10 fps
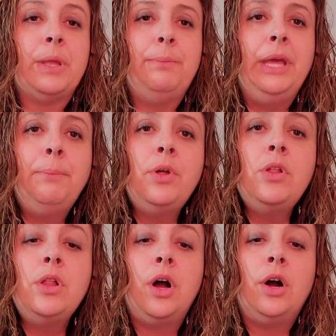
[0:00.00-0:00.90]

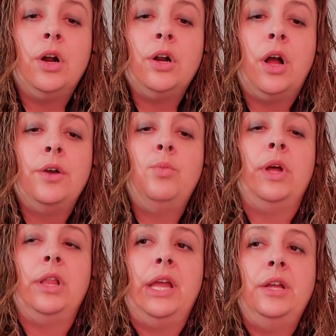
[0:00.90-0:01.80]
People are
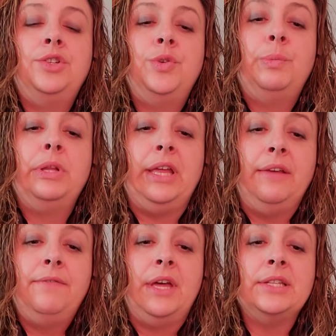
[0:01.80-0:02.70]
unwilling to
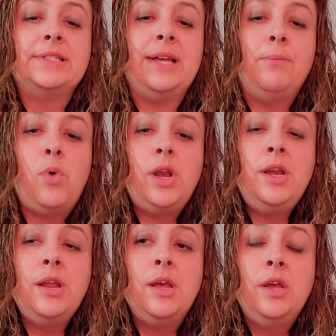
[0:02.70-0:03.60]
believe that someone